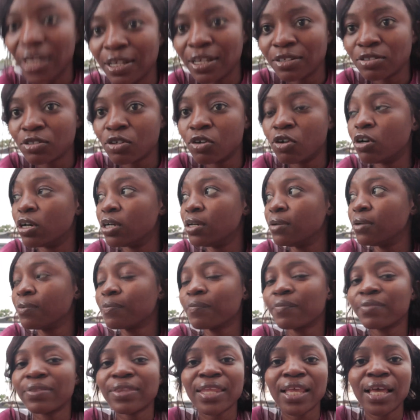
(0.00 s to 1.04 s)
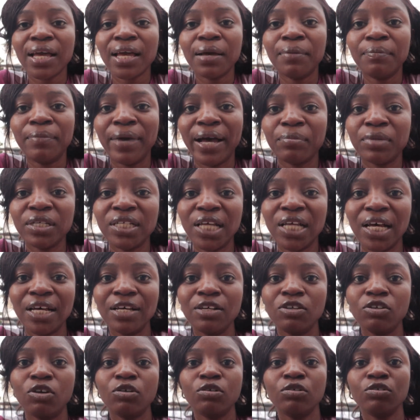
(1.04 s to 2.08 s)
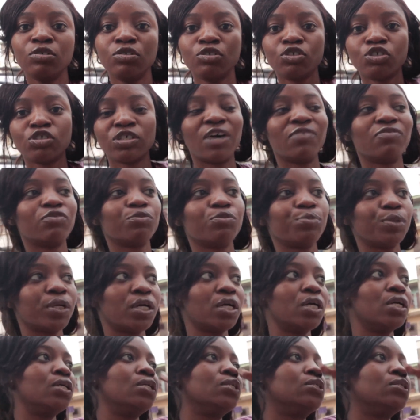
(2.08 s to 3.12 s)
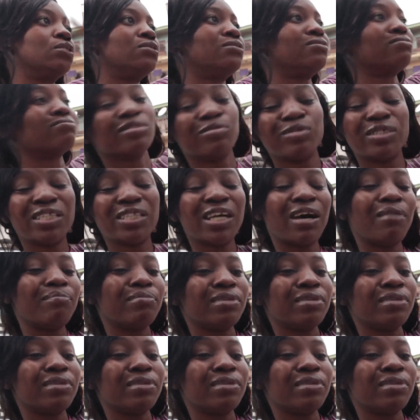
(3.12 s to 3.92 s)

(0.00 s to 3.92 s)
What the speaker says: has gone. My mother-in-law couldn't travel because... Which I